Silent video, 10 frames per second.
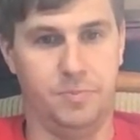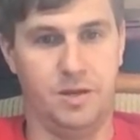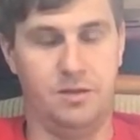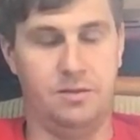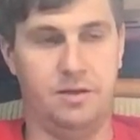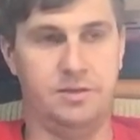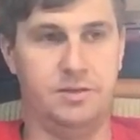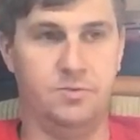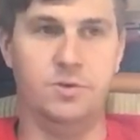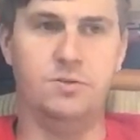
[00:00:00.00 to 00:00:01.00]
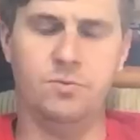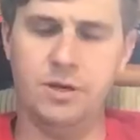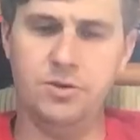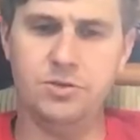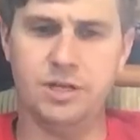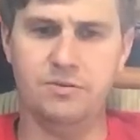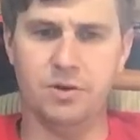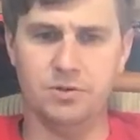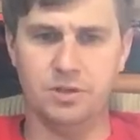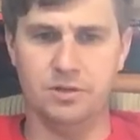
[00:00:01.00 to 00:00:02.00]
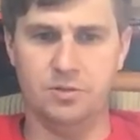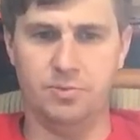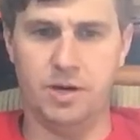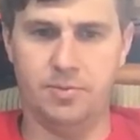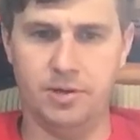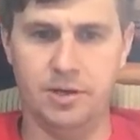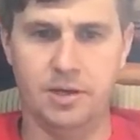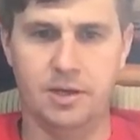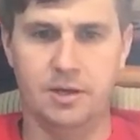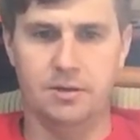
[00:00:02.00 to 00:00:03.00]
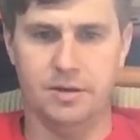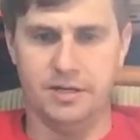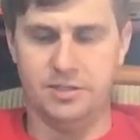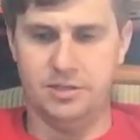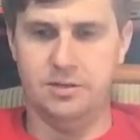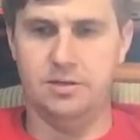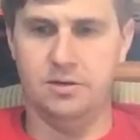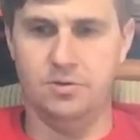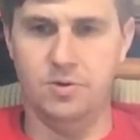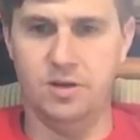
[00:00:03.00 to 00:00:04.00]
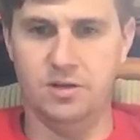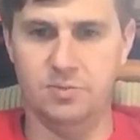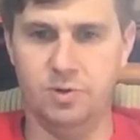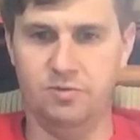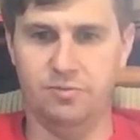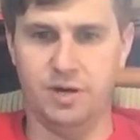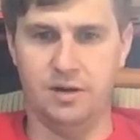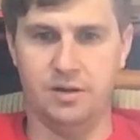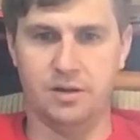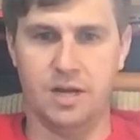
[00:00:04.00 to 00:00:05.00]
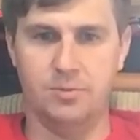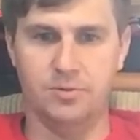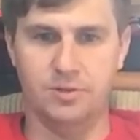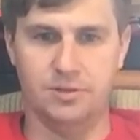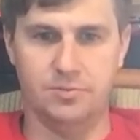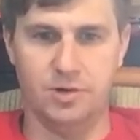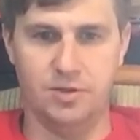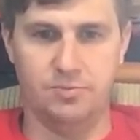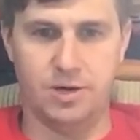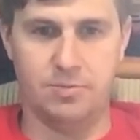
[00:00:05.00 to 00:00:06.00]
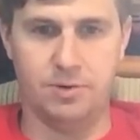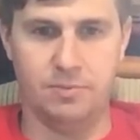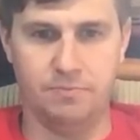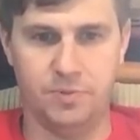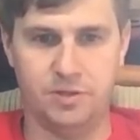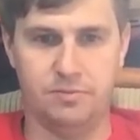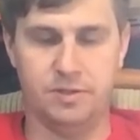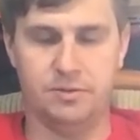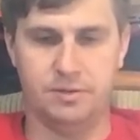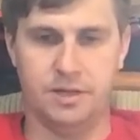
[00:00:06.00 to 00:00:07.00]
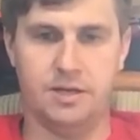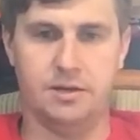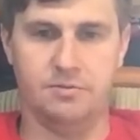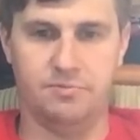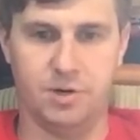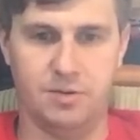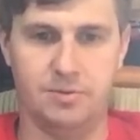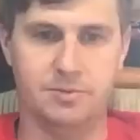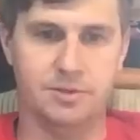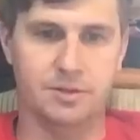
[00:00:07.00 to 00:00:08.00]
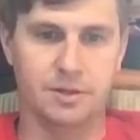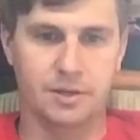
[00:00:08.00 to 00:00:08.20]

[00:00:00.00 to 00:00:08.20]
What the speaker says: And the nice thing, we used to have goats on another property. The nice thing, we can just move them around on cable system around the property to take care of problems.